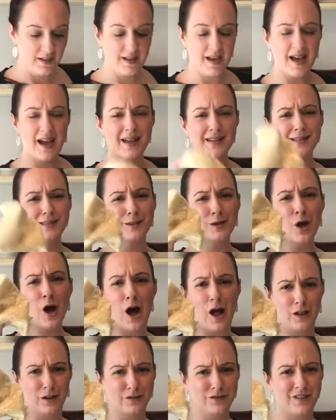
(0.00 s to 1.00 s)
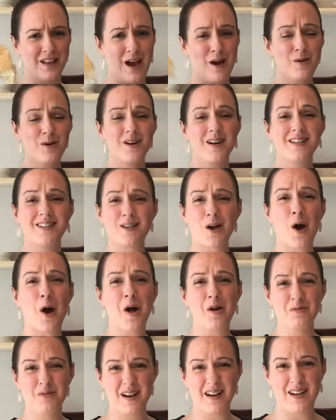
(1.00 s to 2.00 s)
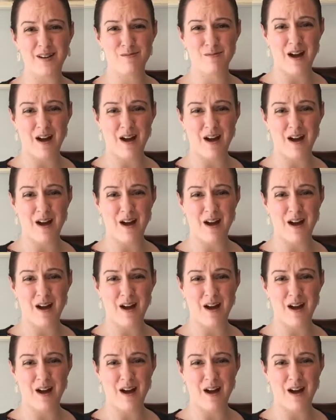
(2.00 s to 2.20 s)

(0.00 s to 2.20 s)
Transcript: Guys, the cauliflower, it's already